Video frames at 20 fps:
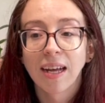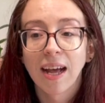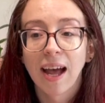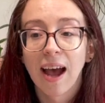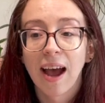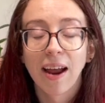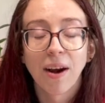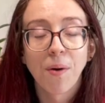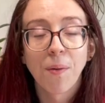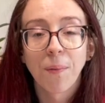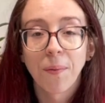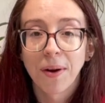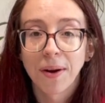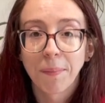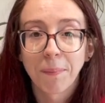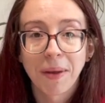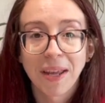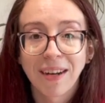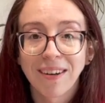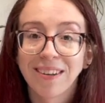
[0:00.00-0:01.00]
I don't want to
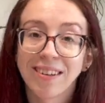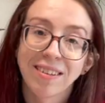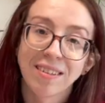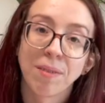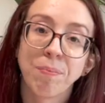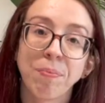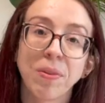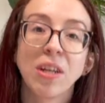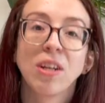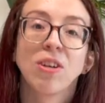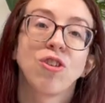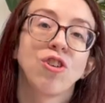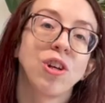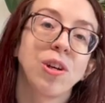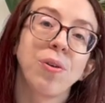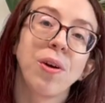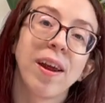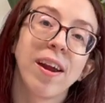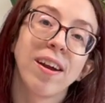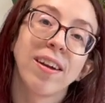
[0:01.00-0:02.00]
make her something she
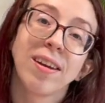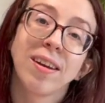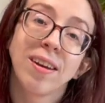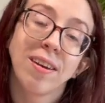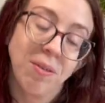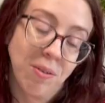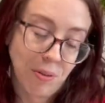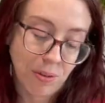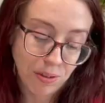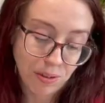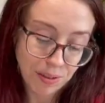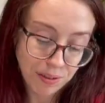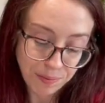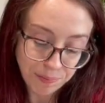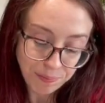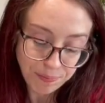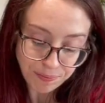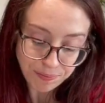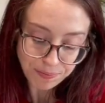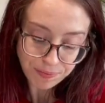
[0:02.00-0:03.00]
can't use.
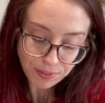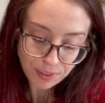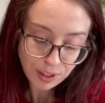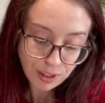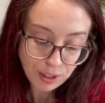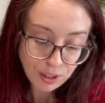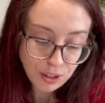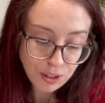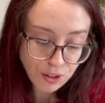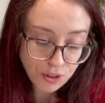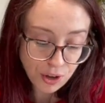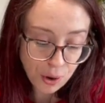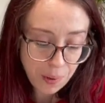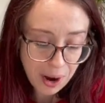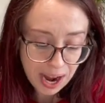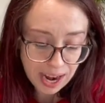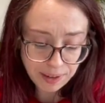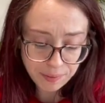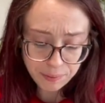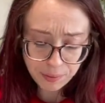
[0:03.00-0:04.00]
So
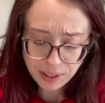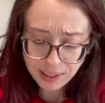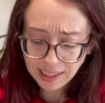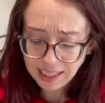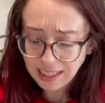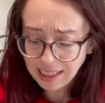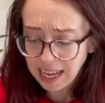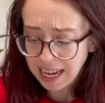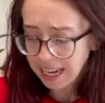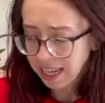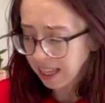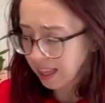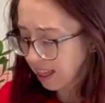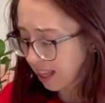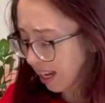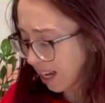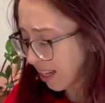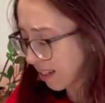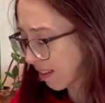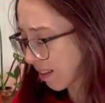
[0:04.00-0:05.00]
I really like
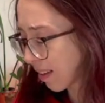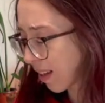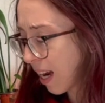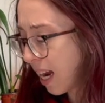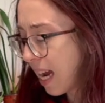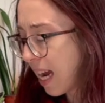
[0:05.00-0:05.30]
this.